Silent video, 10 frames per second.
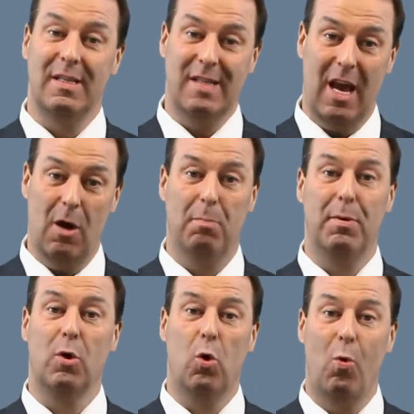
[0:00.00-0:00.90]
to help
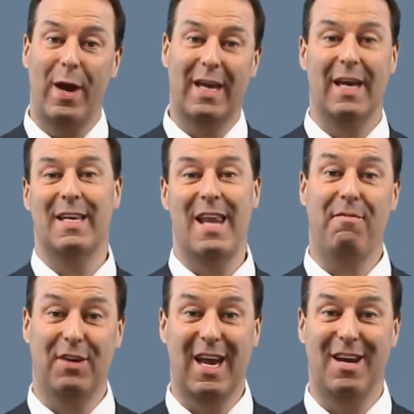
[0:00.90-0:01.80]
quick
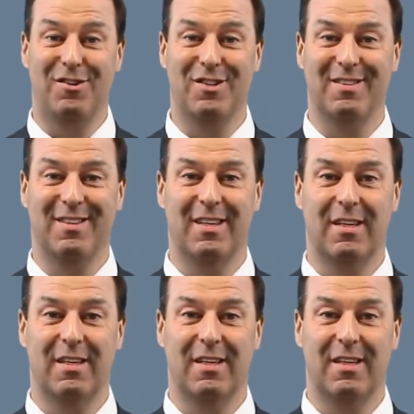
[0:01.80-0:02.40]
navigation,